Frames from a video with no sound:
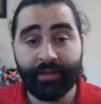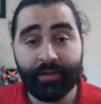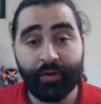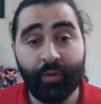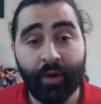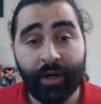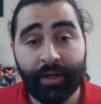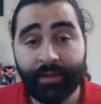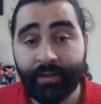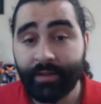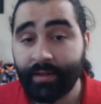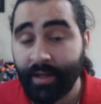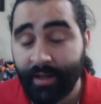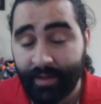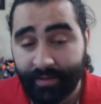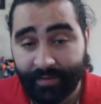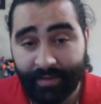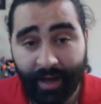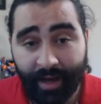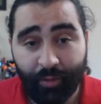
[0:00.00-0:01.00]
other one
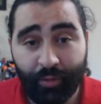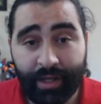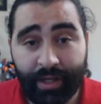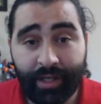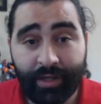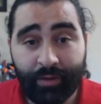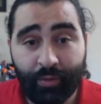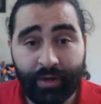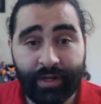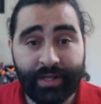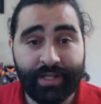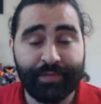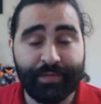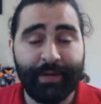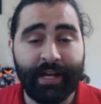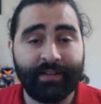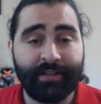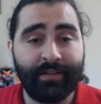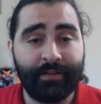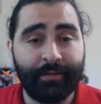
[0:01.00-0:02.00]
that we were
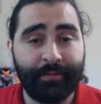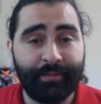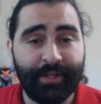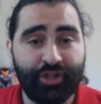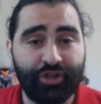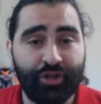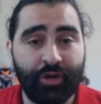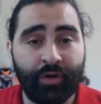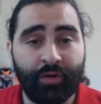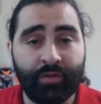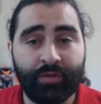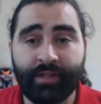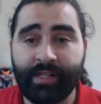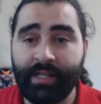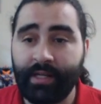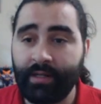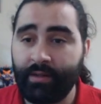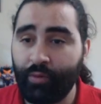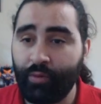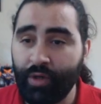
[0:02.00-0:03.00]
expecting to be shown
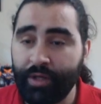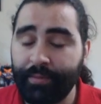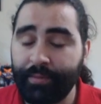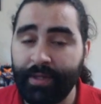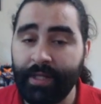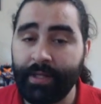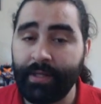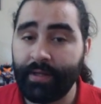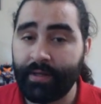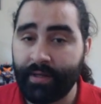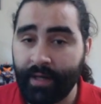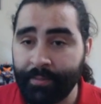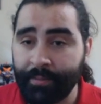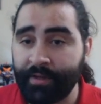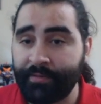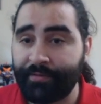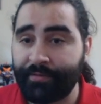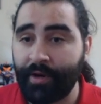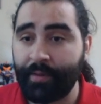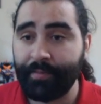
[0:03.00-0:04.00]
would be
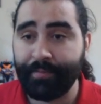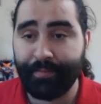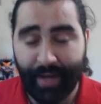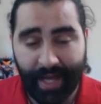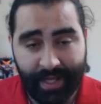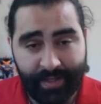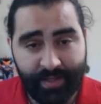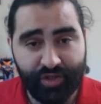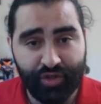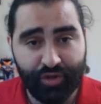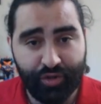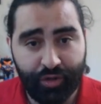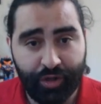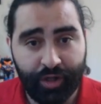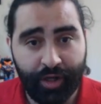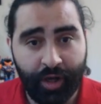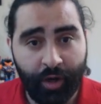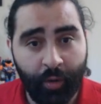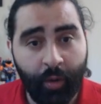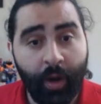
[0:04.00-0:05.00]
coming from Ben's
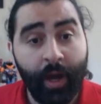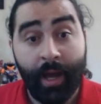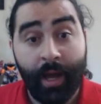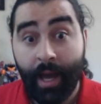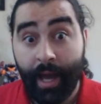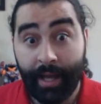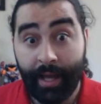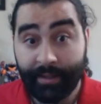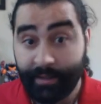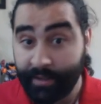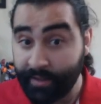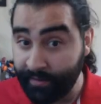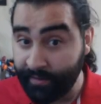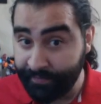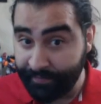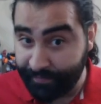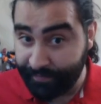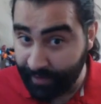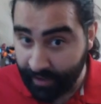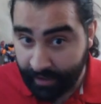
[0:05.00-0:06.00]
studio, and
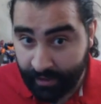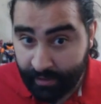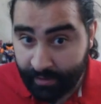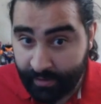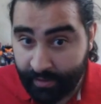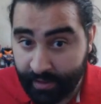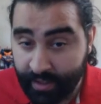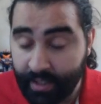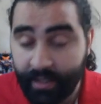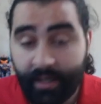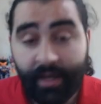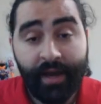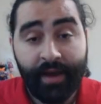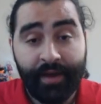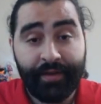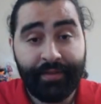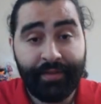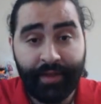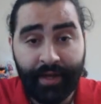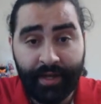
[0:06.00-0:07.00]
conveniently,
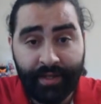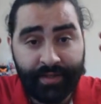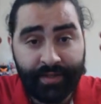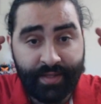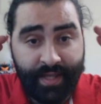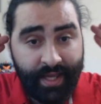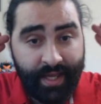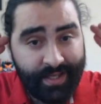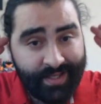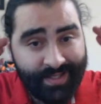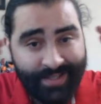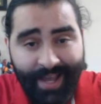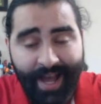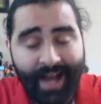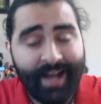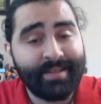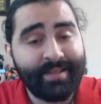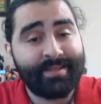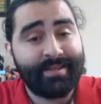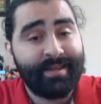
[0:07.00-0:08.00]
the
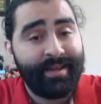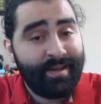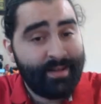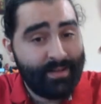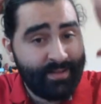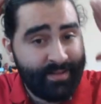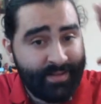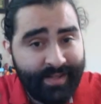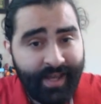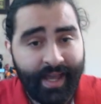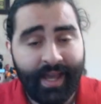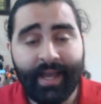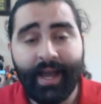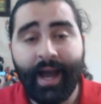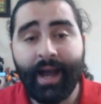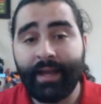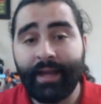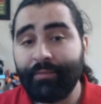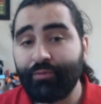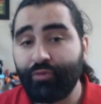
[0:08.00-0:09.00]
exact day
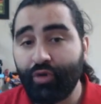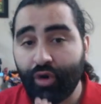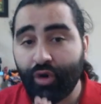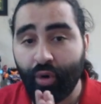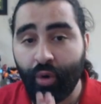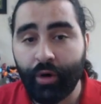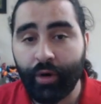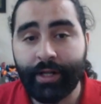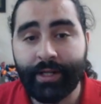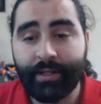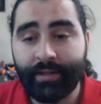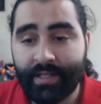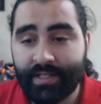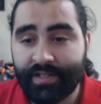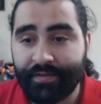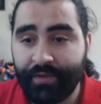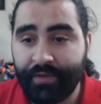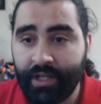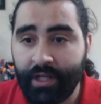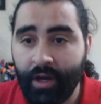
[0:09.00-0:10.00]
I am recording
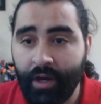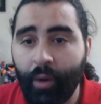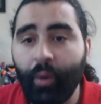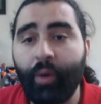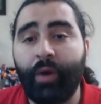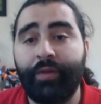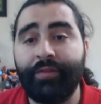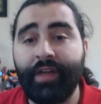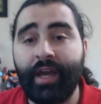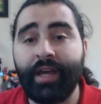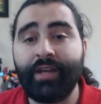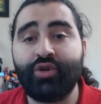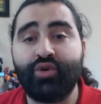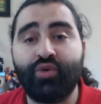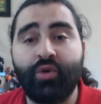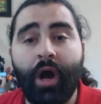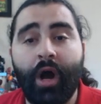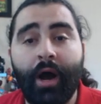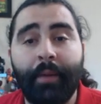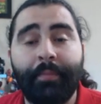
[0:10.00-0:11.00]
this video, they
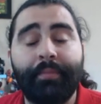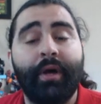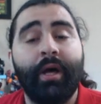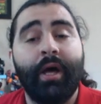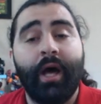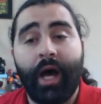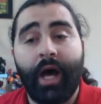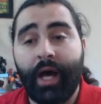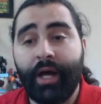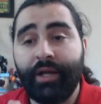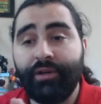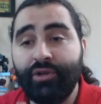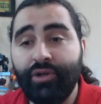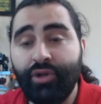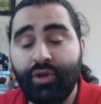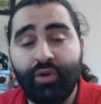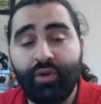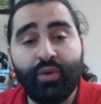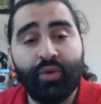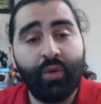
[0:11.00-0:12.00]
drop a
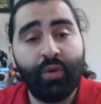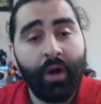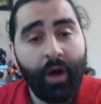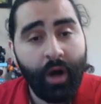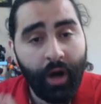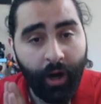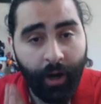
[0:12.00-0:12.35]
new